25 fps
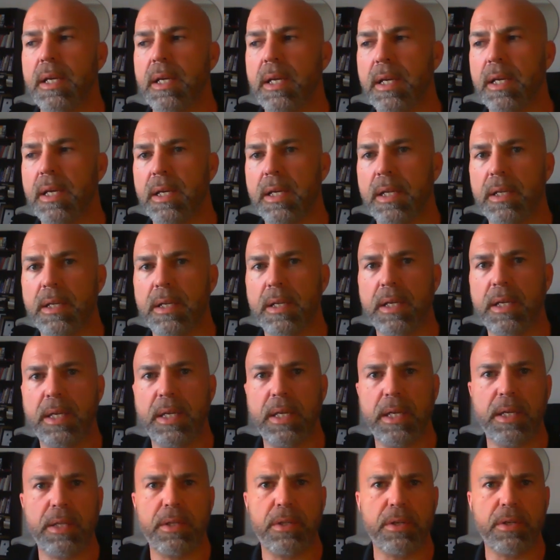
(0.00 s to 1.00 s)
And
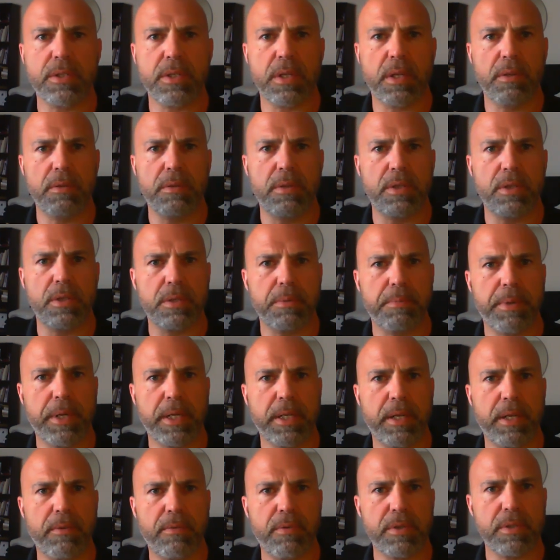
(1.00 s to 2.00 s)
again, there's a
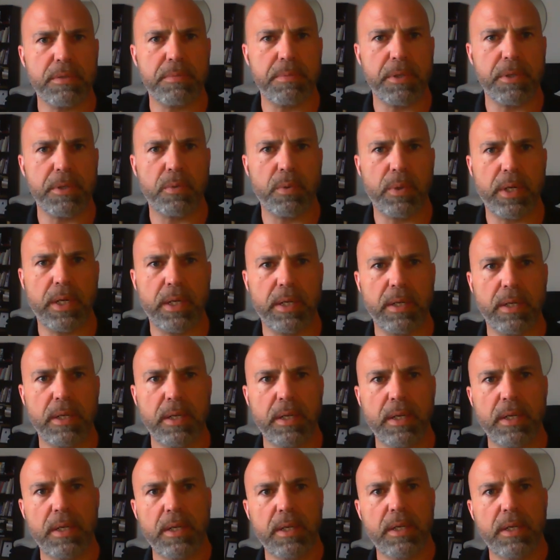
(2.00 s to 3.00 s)
big difference between
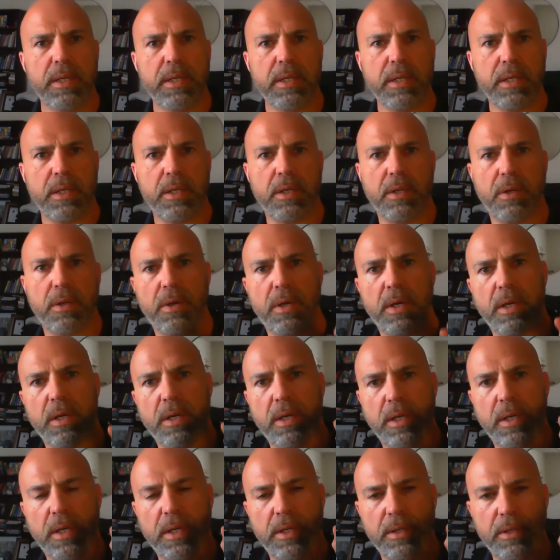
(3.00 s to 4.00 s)

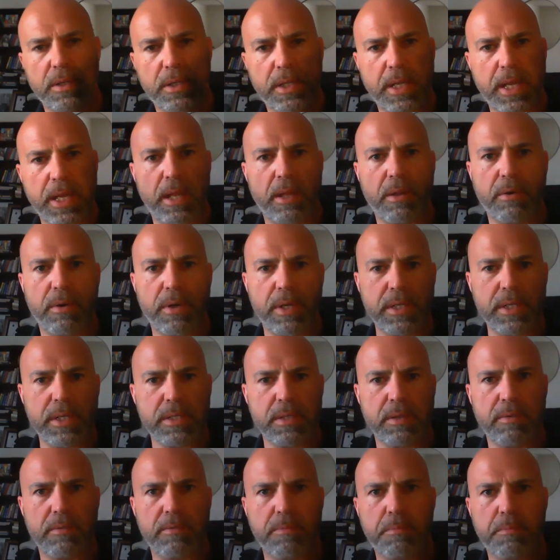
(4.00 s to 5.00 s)
100 calories
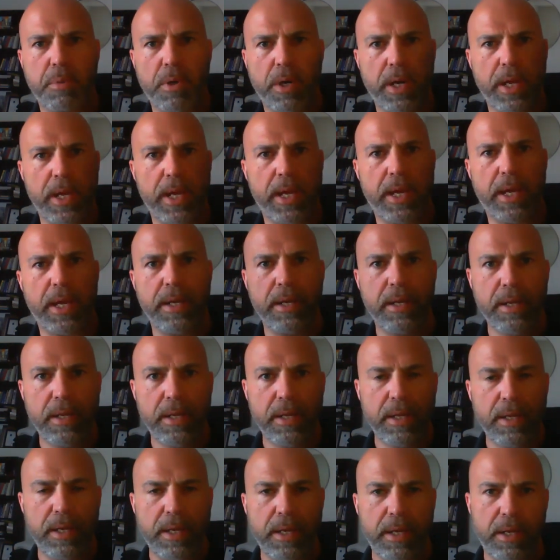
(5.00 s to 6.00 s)
of bread
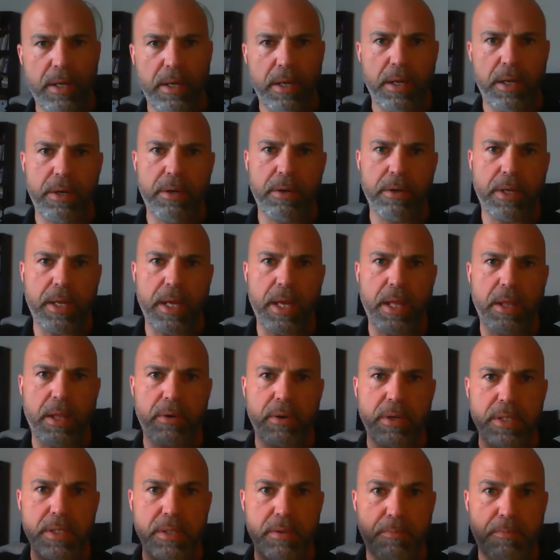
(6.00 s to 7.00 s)
and 100
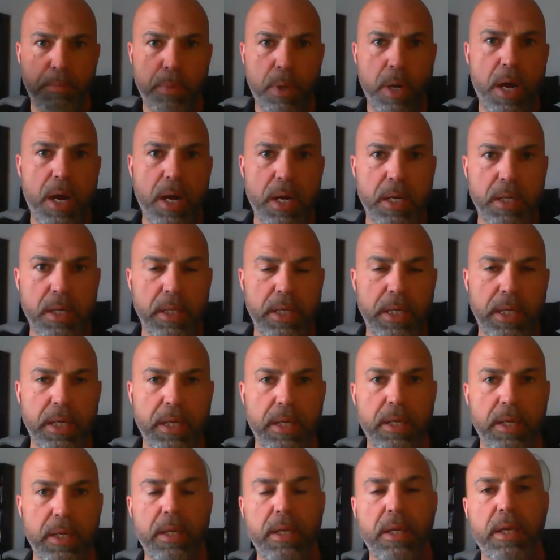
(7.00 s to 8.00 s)
calories of broccoli,
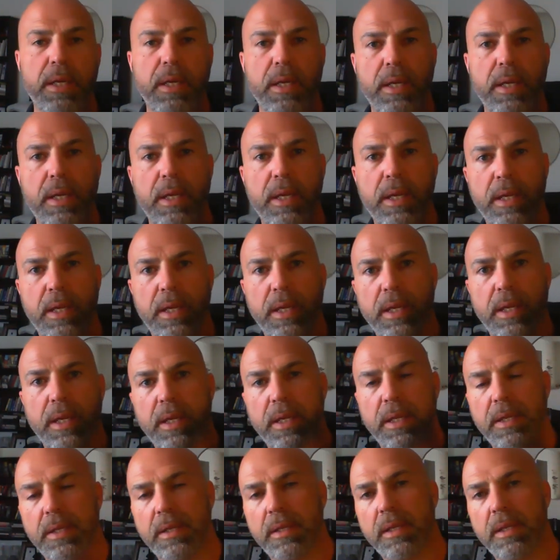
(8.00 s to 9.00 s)

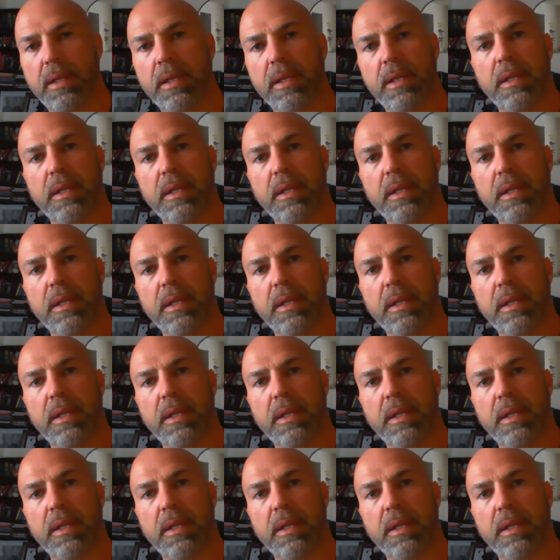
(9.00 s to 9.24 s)
and